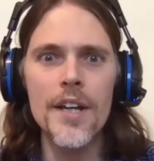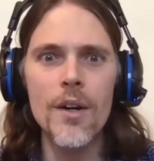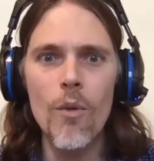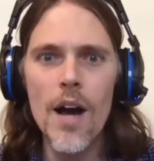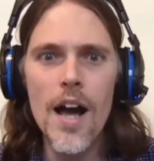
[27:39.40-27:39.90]

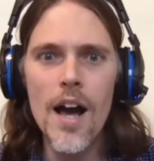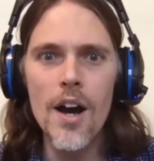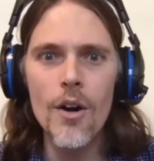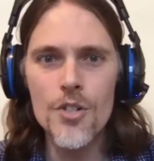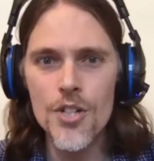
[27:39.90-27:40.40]

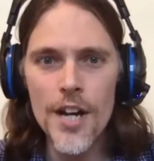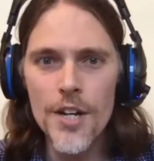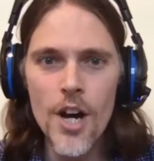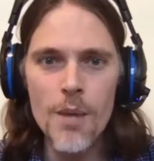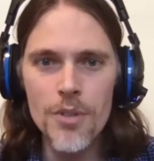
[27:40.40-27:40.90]
Wow. Right. Shiny
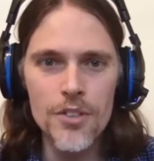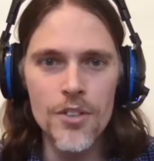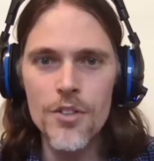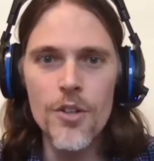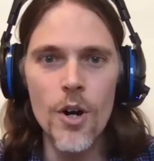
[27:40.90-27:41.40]
right. object
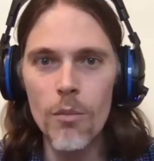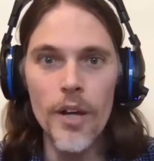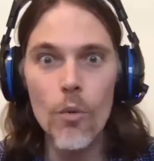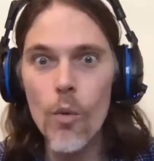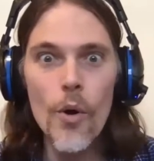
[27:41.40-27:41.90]
syndrome.
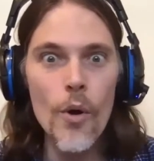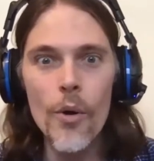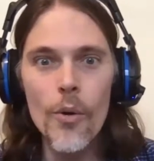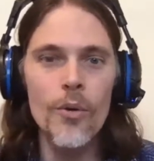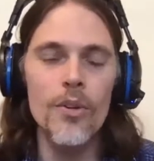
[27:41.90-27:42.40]
Like, woohoo.
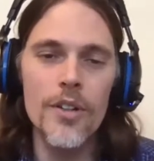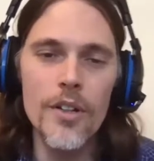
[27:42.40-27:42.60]
Right. You know?